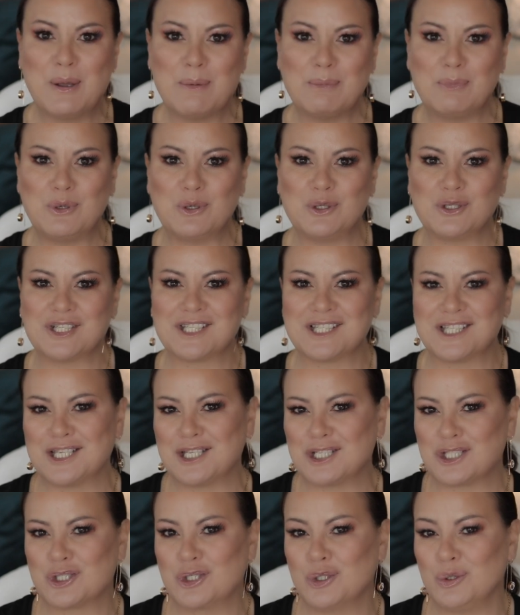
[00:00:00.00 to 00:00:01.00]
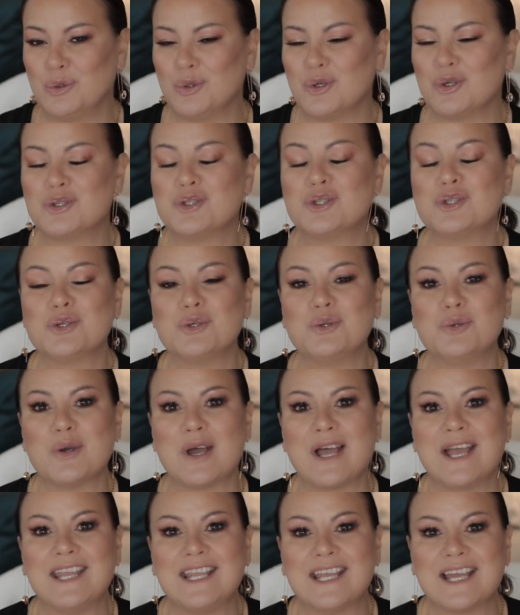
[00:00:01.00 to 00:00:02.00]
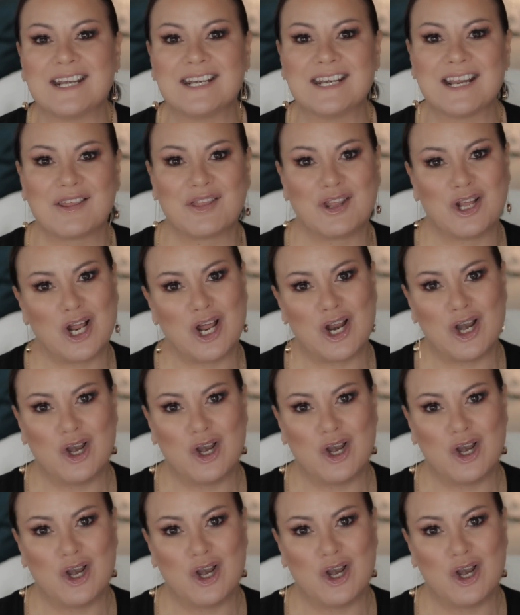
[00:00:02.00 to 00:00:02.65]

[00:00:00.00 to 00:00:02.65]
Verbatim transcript: purchase it to do another